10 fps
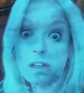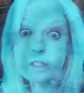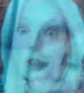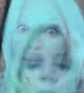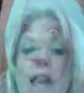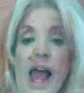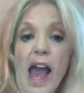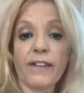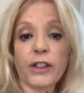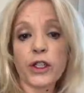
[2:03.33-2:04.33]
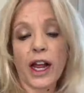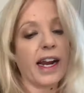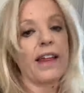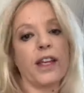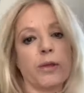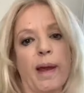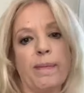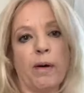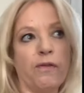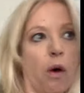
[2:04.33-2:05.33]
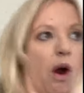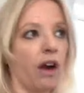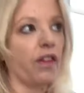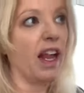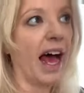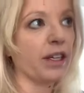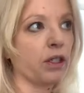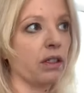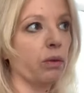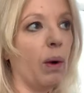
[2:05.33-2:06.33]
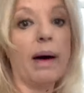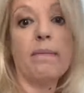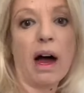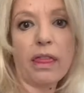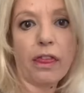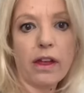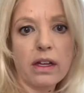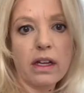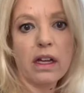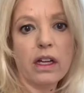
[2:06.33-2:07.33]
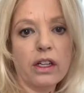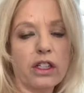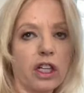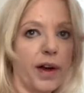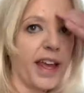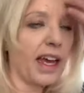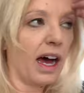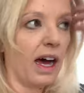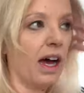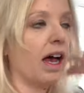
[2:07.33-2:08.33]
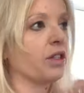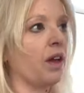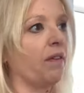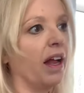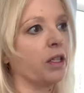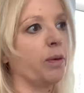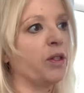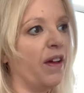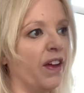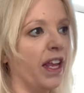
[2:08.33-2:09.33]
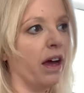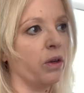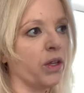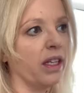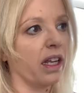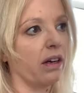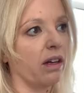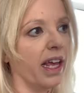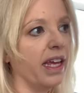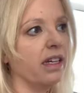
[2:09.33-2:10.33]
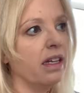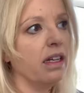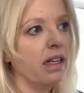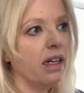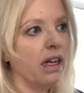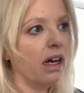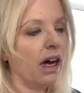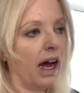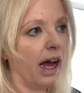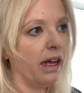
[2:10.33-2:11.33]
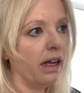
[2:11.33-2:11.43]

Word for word: So be ready. After studying these people for the last, what, month, doing uh, several expose videos and literally uh,